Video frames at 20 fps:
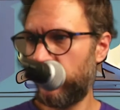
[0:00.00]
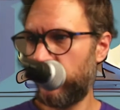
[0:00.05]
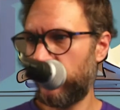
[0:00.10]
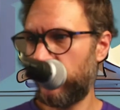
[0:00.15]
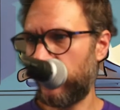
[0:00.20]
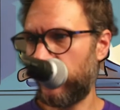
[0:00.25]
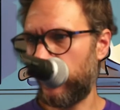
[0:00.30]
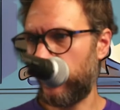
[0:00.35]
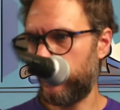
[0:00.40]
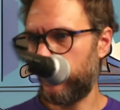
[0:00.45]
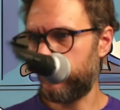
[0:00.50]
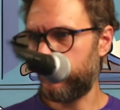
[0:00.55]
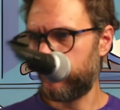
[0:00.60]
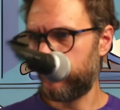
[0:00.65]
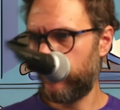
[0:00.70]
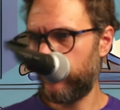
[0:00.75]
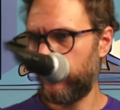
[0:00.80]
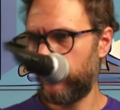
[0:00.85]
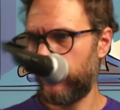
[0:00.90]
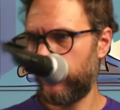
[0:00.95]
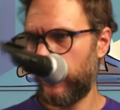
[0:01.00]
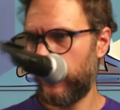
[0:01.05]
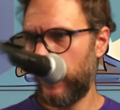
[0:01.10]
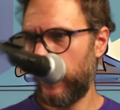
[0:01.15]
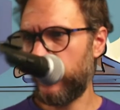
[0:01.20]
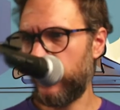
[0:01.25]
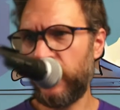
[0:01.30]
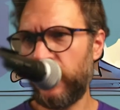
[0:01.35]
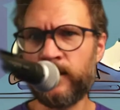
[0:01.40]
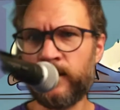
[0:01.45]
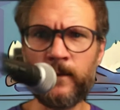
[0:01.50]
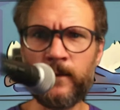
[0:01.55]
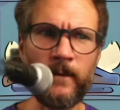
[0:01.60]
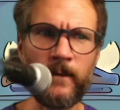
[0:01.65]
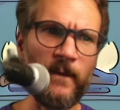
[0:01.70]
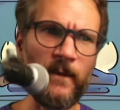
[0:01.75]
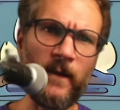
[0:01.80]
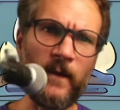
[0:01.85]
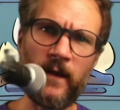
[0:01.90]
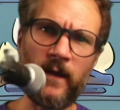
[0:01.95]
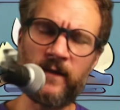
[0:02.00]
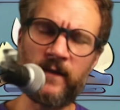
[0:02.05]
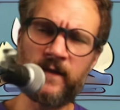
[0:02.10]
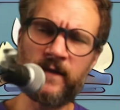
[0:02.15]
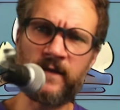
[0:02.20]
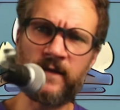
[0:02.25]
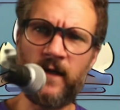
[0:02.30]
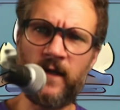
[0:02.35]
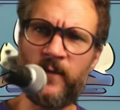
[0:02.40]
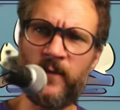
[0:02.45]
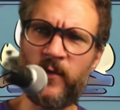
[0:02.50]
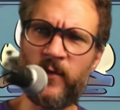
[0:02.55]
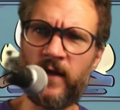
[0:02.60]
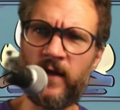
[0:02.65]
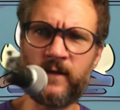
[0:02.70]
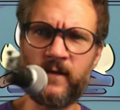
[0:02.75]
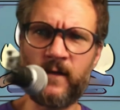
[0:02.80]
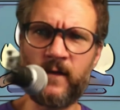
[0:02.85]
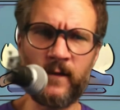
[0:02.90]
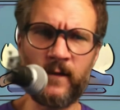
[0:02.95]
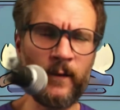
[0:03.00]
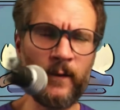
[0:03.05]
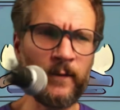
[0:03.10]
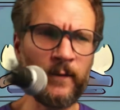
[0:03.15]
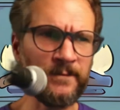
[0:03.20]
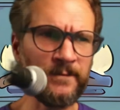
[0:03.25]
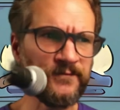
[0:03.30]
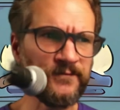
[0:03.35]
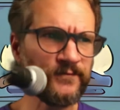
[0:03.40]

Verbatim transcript: Um, and then uh, This Is Opera has their own